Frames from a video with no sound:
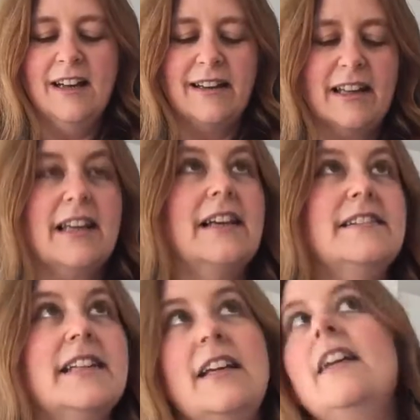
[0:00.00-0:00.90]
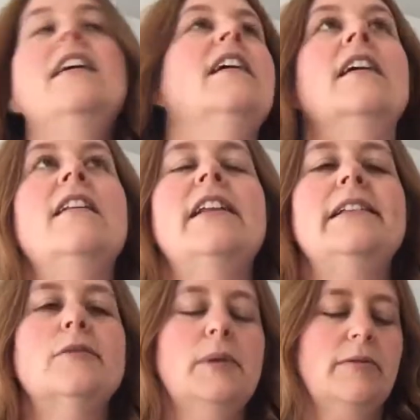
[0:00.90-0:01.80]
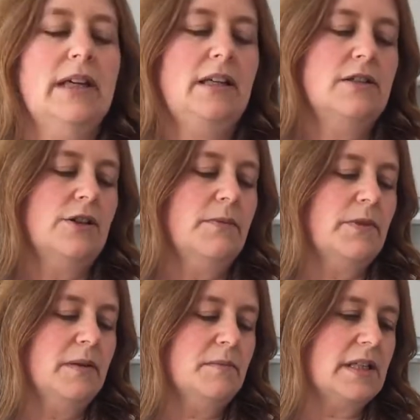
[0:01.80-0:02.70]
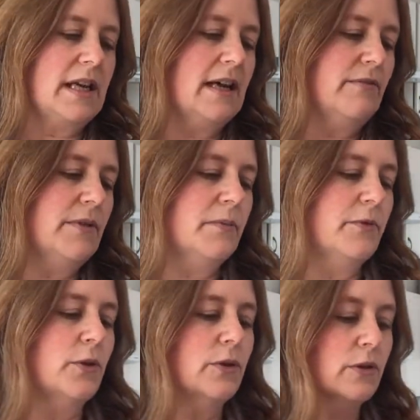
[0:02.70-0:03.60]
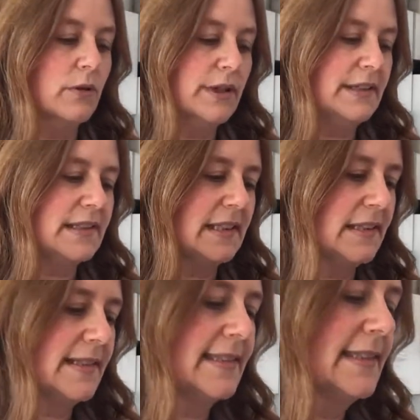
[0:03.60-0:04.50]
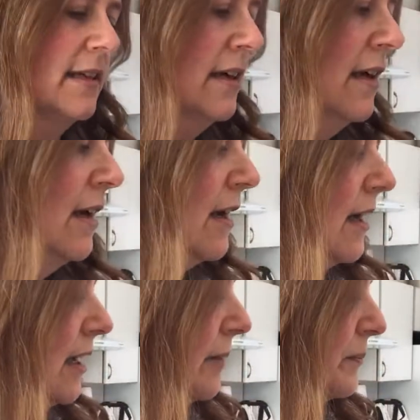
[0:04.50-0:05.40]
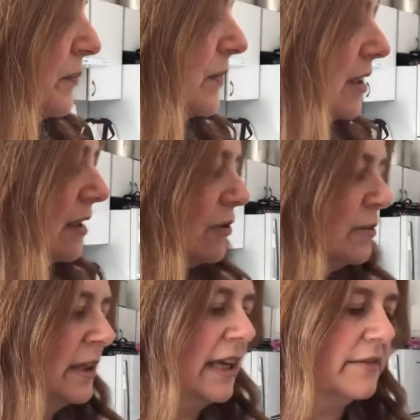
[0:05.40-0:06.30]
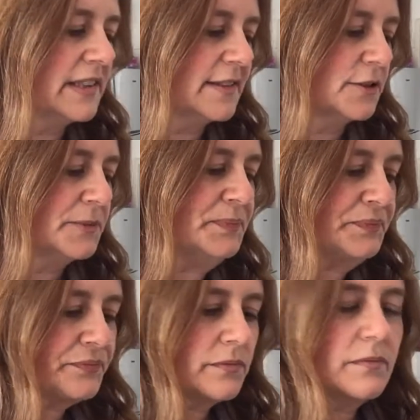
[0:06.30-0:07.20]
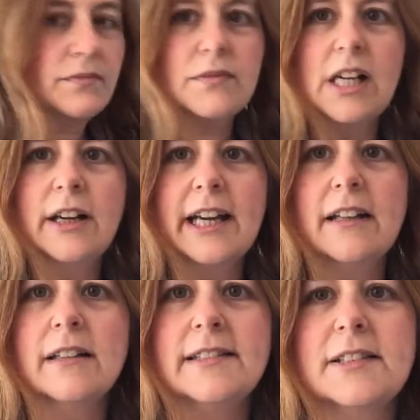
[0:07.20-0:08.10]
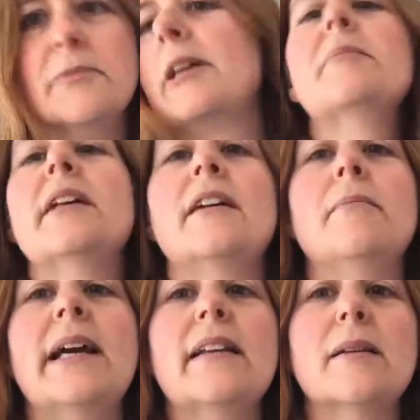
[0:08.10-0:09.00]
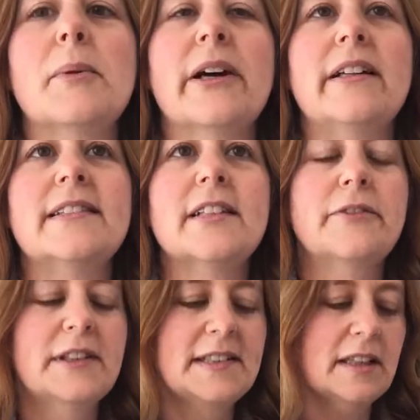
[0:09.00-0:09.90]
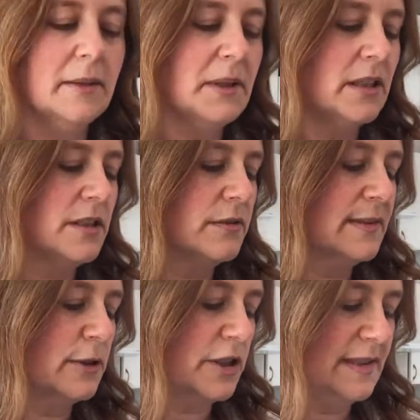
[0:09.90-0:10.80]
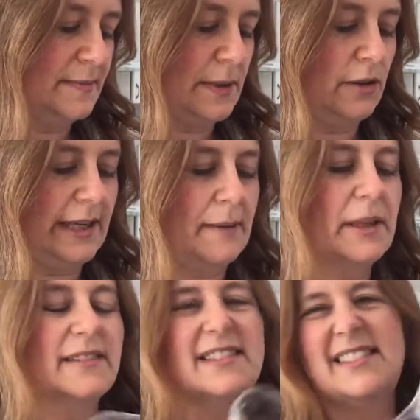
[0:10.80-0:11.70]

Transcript: The kids are here. These will be ready in time for them to have them for recess that they'd normally have at school. Okay, let's stop rambling and make the brownies. So the first thing I'm going to do is wash this bowl out because it